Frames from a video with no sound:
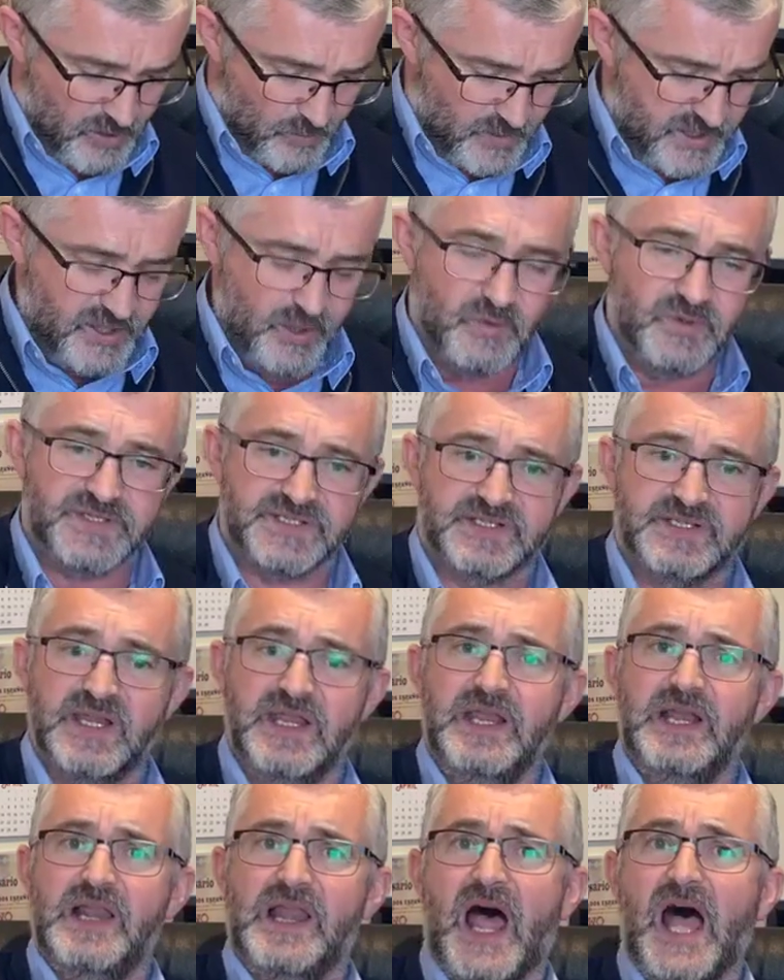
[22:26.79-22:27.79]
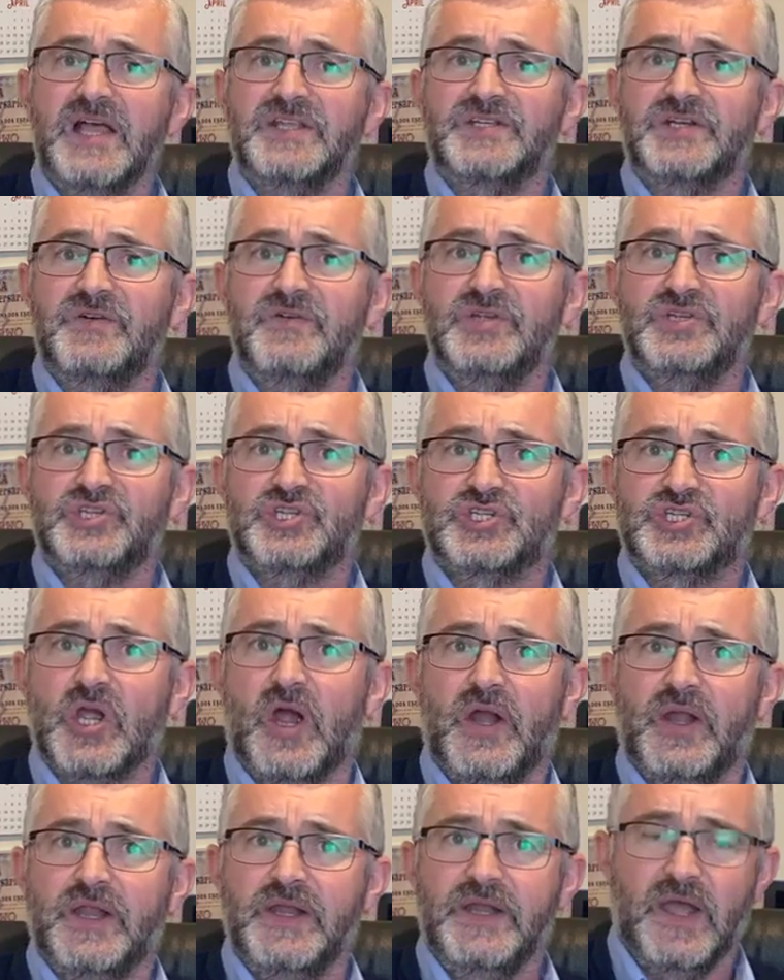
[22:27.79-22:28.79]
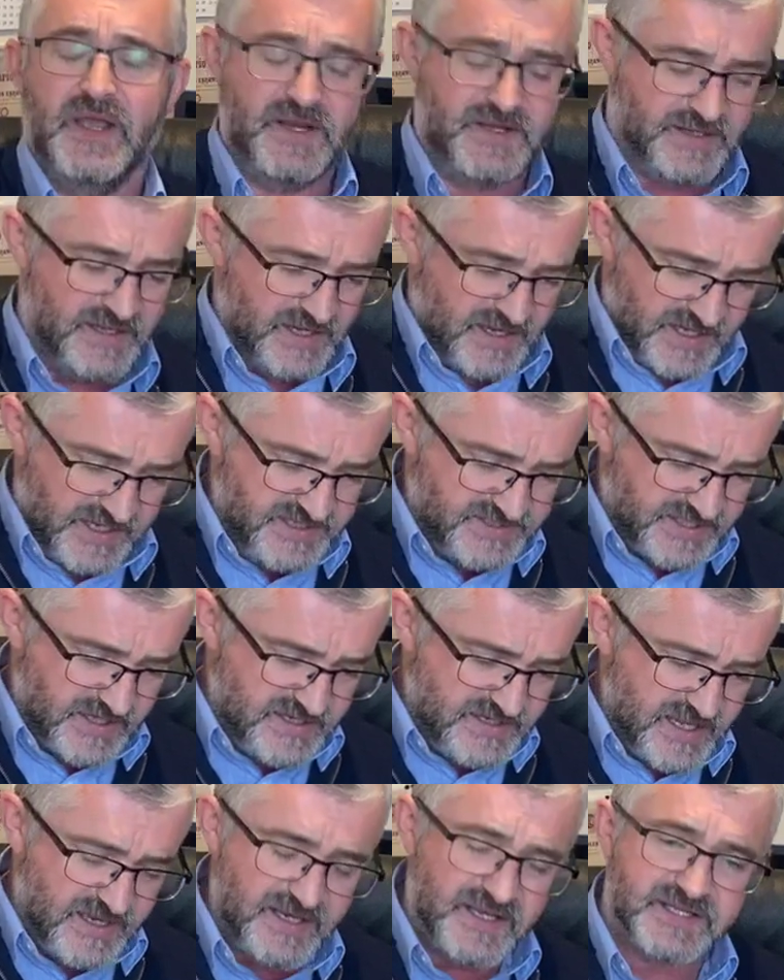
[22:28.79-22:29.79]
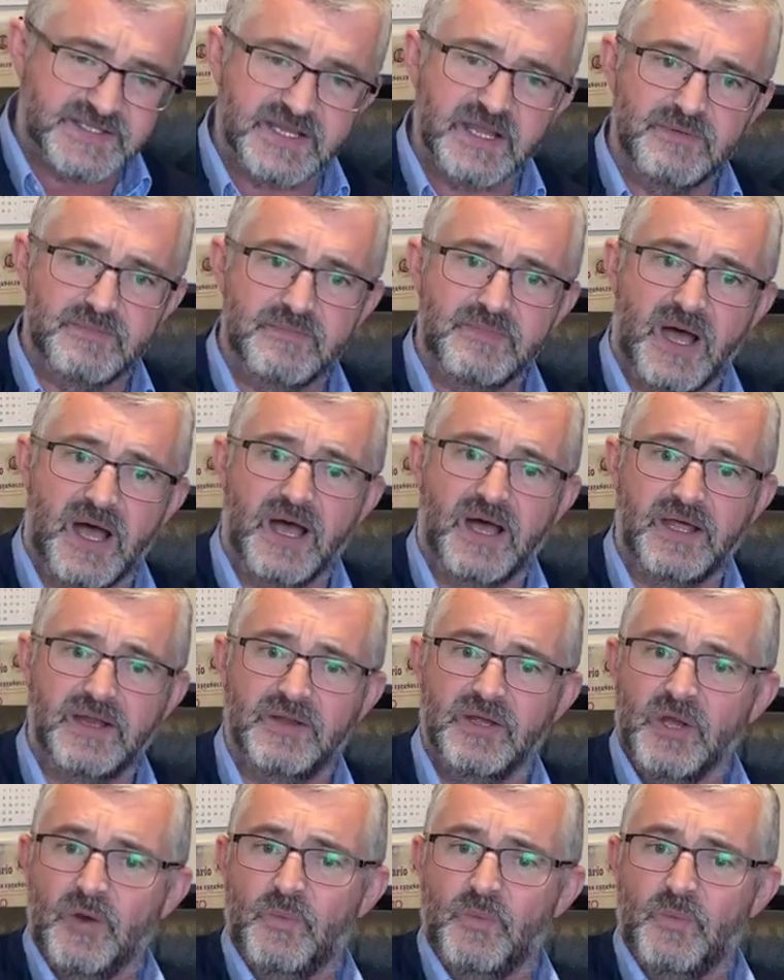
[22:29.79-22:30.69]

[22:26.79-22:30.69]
We don't see Lazarus shouting out, he's an innocent man.